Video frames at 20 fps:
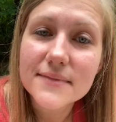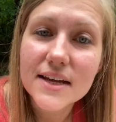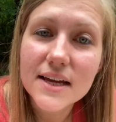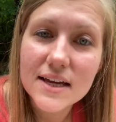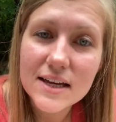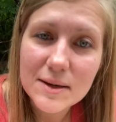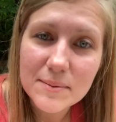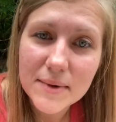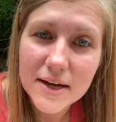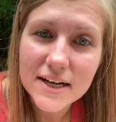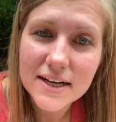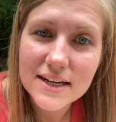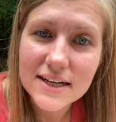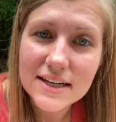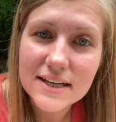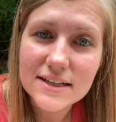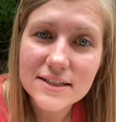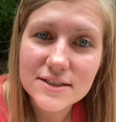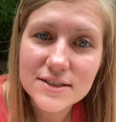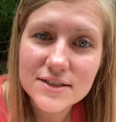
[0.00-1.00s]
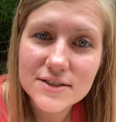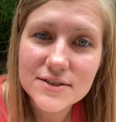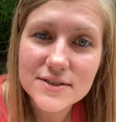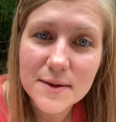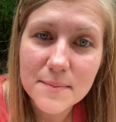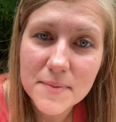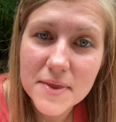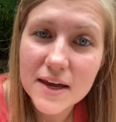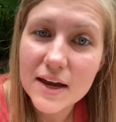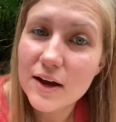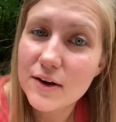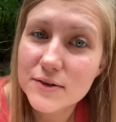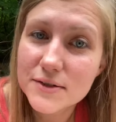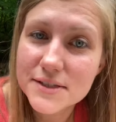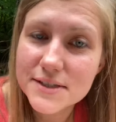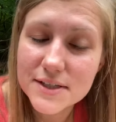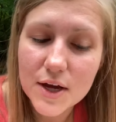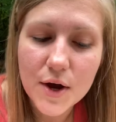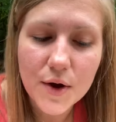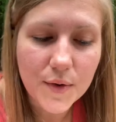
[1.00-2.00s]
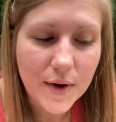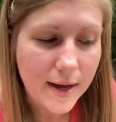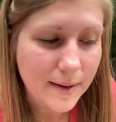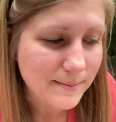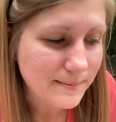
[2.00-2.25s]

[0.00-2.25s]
He made it into something else. Okay,